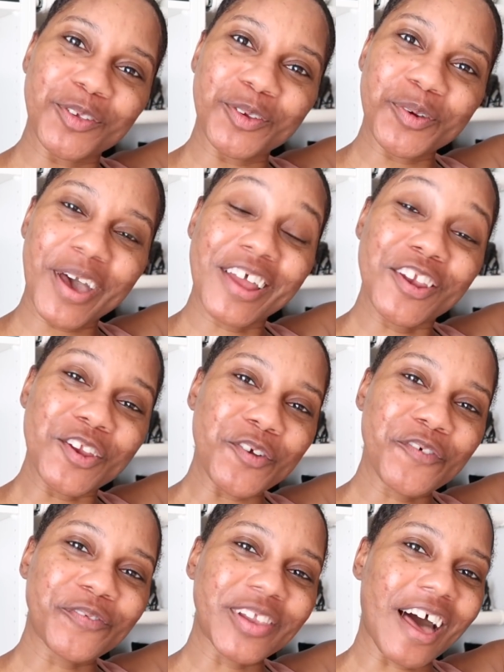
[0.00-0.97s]
to a
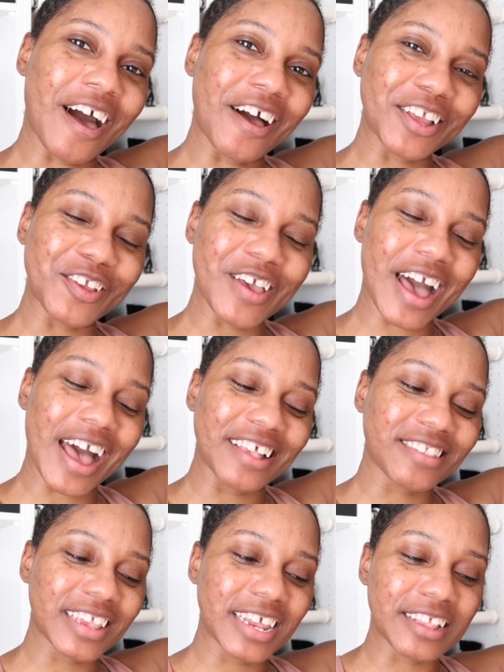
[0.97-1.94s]
new vlog you
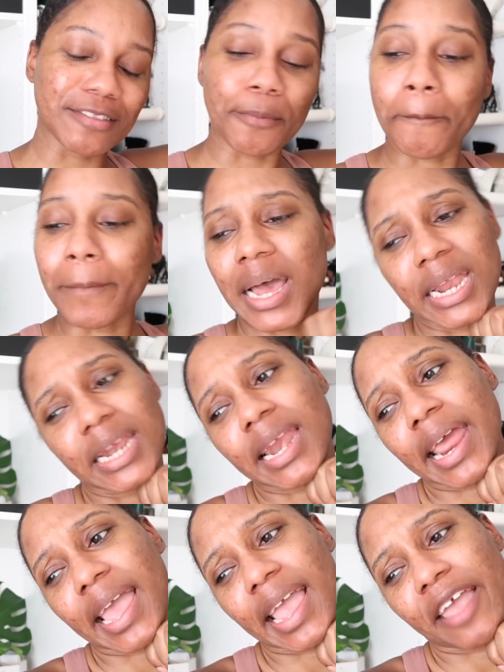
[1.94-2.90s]
guys. It is
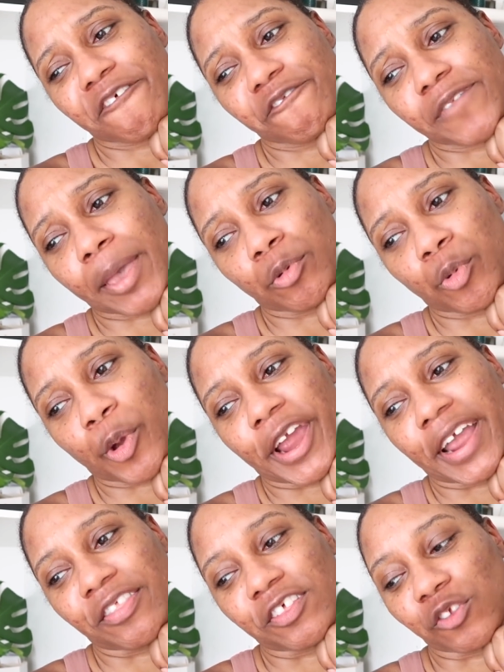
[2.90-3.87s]
Monday,
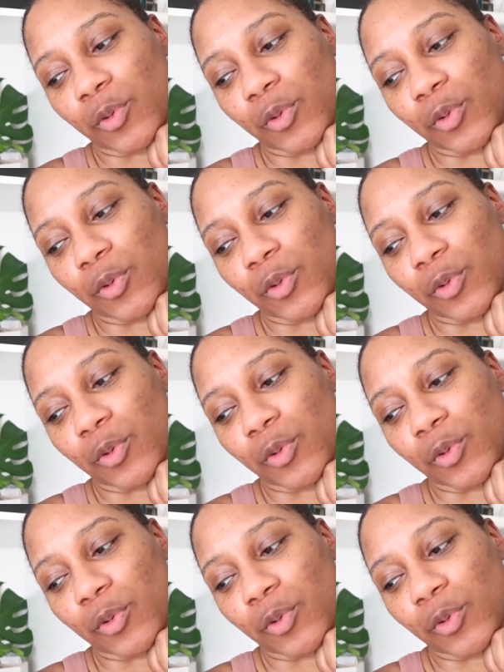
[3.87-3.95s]
February the